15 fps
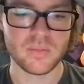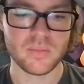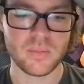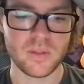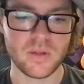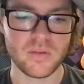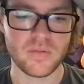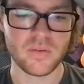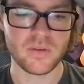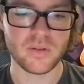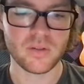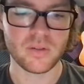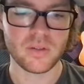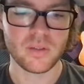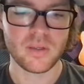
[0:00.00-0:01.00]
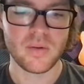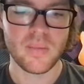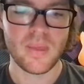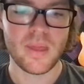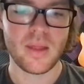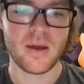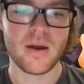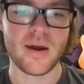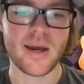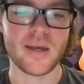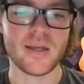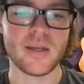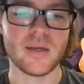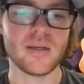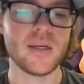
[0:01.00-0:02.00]
Beautiful. All
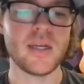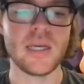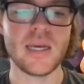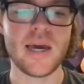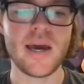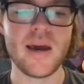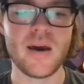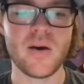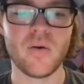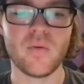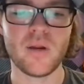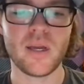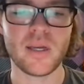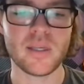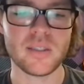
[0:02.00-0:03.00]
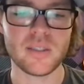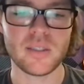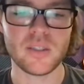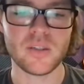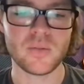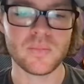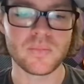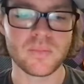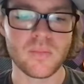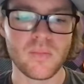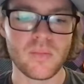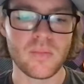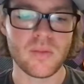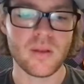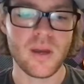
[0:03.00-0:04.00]
right, and now what I can do
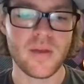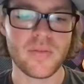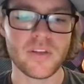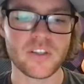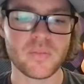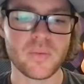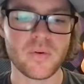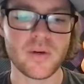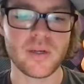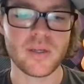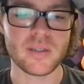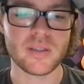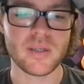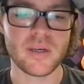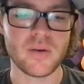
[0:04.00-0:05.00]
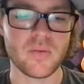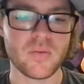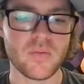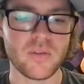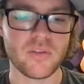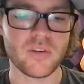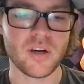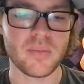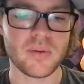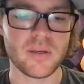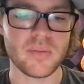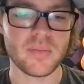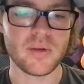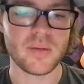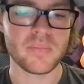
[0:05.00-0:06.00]
at this point is hit withdraw
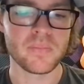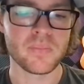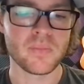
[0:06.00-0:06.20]
BNB.